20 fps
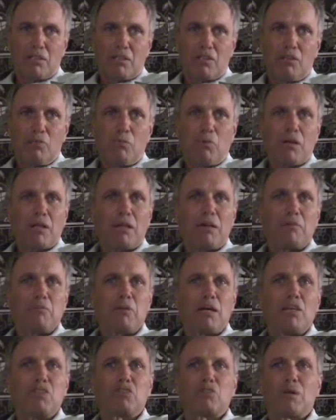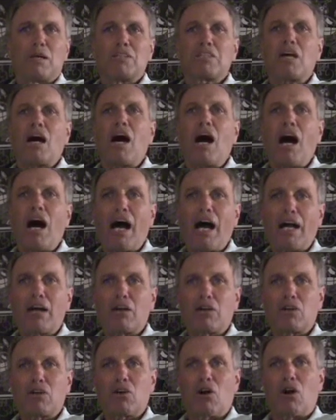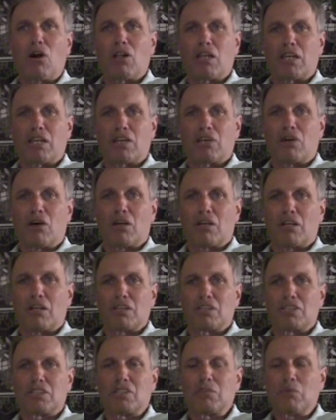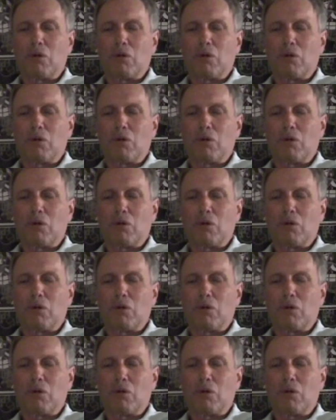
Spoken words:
You want to address a higher calling in all of this.